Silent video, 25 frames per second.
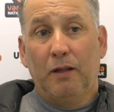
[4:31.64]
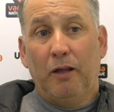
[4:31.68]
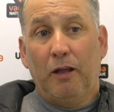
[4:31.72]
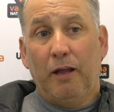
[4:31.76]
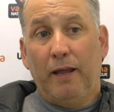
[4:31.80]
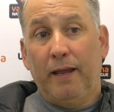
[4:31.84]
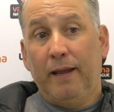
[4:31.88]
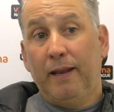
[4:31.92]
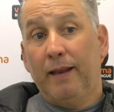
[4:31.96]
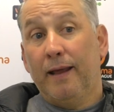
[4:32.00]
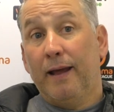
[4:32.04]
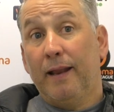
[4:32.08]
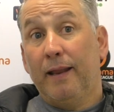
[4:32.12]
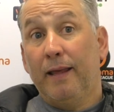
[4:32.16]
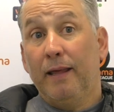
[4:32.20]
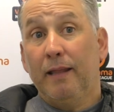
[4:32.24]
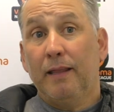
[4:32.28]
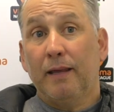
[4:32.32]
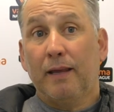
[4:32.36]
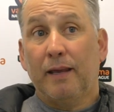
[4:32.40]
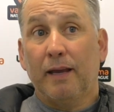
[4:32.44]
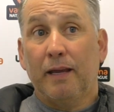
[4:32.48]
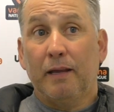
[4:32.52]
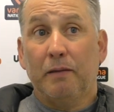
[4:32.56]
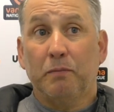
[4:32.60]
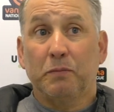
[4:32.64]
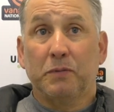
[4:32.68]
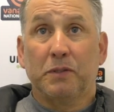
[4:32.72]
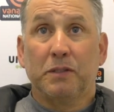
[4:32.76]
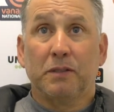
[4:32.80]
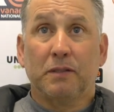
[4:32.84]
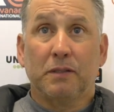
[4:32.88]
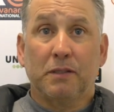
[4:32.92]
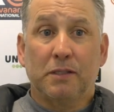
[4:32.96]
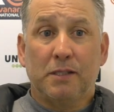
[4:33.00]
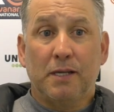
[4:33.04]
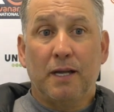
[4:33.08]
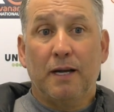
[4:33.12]
in any of the
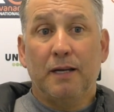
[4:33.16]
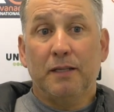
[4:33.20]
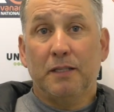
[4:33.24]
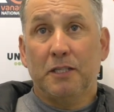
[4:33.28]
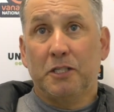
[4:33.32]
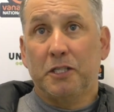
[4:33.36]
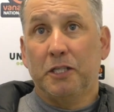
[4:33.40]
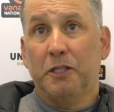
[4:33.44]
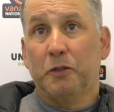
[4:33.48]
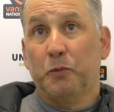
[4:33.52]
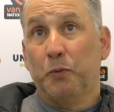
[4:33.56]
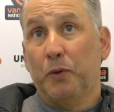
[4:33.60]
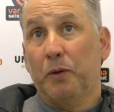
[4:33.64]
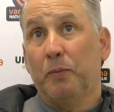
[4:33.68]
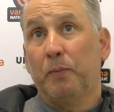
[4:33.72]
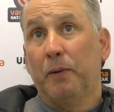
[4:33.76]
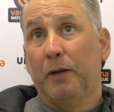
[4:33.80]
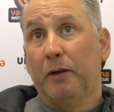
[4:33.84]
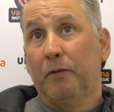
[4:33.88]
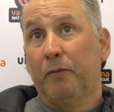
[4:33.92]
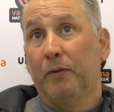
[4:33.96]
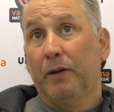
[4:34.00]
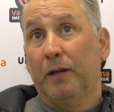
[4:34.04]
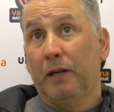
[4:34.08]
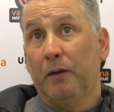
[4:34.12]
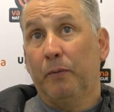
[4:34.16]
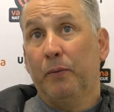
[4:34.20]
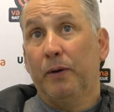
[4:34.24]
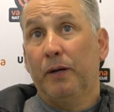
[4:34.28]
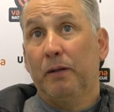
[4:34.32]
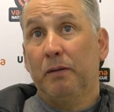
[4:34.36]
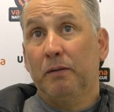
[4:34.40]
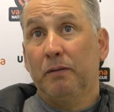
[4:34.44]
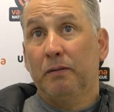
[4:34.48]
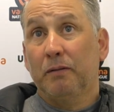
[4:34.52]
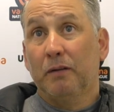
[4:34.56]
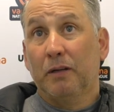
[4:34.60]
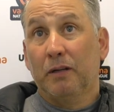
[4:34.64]
games, the start of the season we were playing really
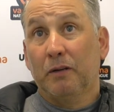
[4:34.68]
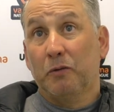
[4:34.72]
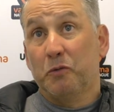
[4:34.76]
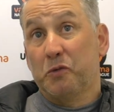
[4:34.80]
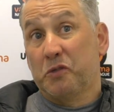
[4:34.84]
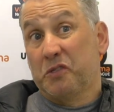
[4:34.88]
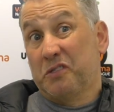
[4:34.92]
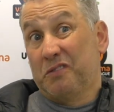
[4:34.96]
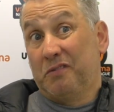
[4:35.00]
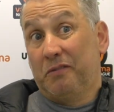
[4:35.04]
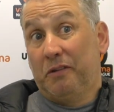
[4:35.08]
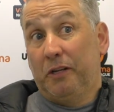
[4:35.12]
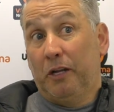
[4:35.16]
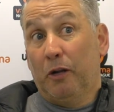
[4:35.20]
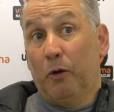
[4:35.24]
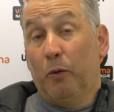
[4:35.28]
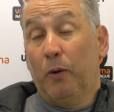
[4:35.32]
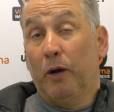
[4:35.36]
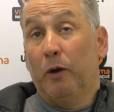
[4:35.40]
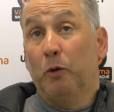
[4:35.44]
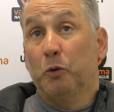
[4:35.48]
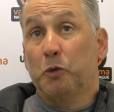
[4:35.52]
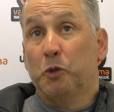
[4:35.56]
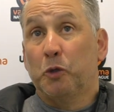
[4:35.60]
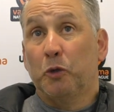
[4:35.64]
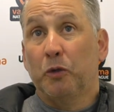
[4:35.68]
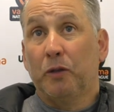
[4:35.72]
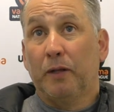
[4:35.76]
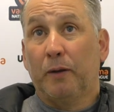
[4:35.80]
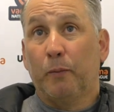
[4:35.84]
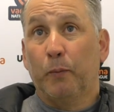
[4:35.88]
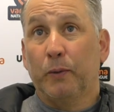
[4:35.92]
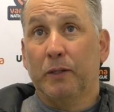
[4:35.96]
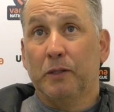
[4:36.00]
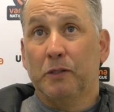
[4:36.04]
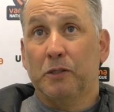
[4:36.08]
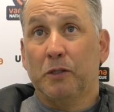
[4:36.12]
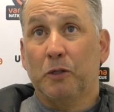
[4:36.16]
well, and I always thought the
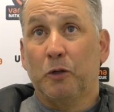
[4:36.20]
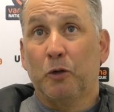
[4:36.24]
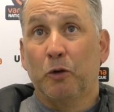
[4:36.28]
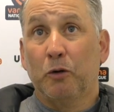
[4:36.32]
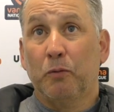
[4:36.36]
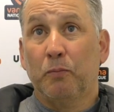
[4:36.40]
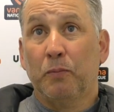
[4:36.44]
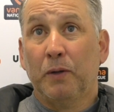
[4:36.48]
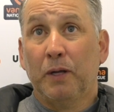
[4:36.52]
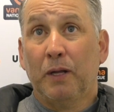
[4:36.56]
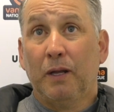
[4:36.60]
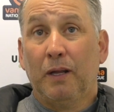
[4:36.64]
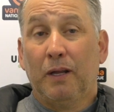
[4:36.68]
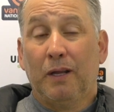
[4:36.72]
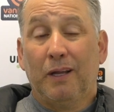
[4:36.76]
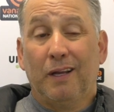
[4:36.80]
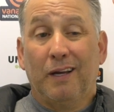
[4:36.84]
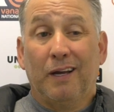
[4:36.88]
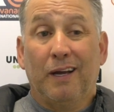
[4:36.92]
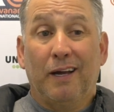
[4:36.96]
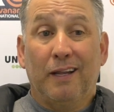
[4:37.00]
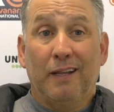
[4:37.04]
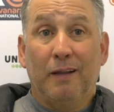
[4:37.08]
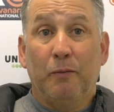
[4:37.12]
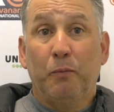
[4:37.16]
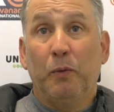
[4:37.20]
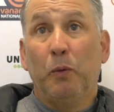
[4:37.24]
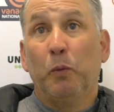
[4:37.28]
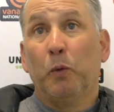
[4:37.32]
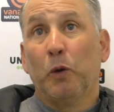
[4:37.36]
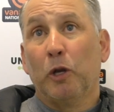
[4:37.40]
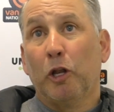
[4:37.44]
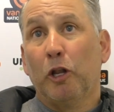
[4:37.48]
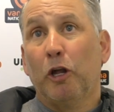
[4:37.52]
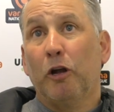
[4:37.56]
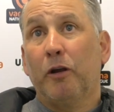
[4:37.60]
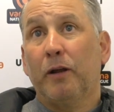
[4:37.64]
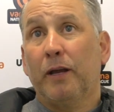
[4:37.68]
wins would come. And then we won
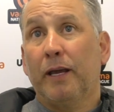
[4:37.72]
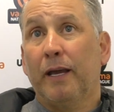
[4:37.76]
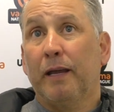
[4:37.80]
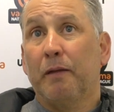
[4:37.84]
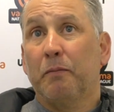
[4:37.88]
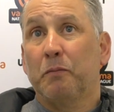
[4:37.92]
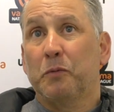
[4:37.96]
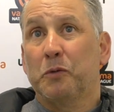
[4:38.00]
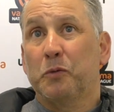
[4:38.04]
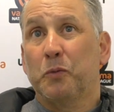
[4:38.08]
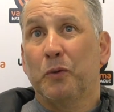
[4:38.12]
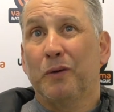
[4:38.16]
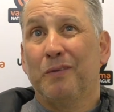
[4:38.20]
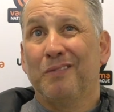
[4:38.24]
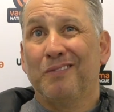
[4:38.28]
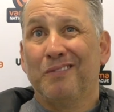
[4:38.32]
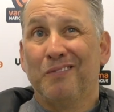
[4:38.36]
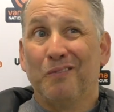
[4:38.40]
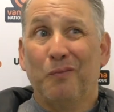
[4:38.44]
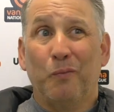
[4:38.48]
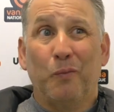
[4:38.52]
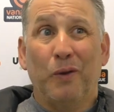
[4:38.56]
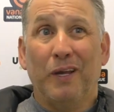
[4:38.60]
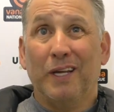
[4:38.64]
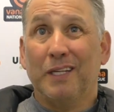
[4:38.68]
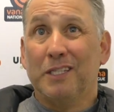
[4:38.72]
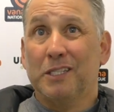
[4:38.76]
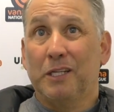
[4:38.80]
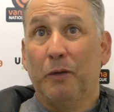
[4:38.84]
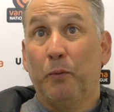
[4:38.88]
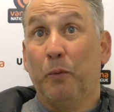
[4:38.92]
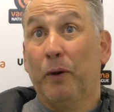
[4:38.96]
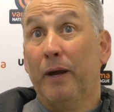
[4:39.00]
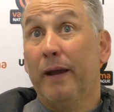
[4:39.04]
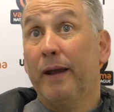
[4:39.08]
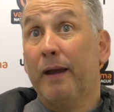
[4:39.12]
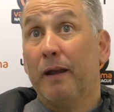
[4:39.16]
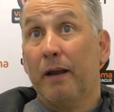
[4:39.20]
a lot of games when we actually
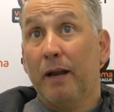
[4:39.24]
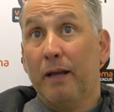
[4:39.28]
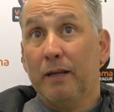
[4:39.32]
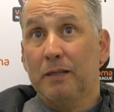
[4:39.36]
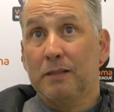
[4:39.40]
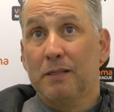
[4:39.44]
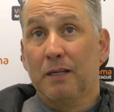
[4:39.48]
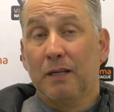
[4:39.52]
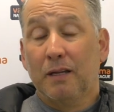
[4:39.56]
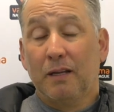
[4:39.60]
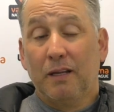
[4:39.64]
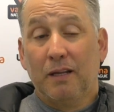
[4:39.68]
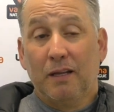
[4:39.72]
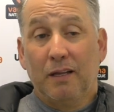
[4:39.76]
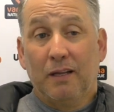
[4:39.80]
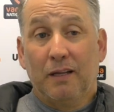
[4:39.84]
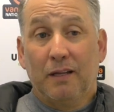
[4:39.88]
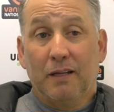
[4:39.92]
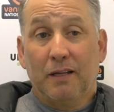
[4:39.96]
weren't great. Yeah.